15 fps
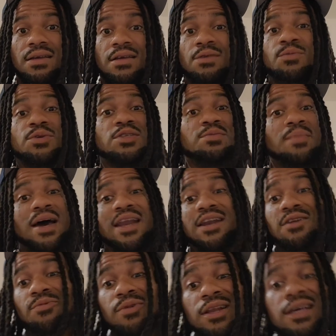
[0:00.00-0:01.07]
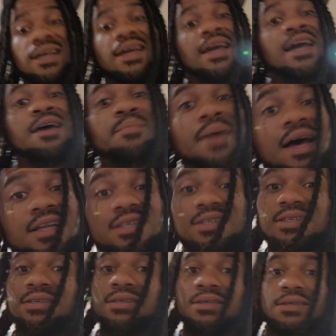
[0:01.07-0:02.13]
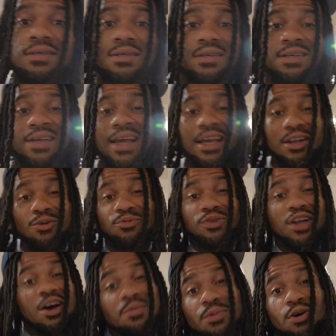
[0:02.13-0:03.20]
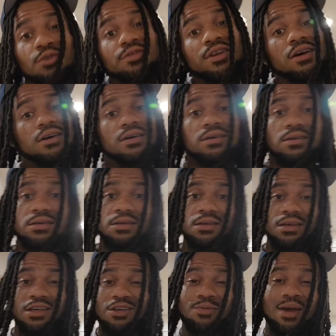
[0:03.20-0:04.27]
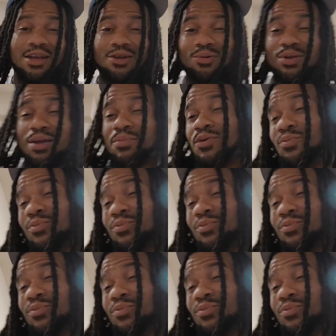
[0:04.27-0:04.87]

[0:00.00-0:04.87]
You want somebody to really care about you. You ain't no number over there. You ain't no number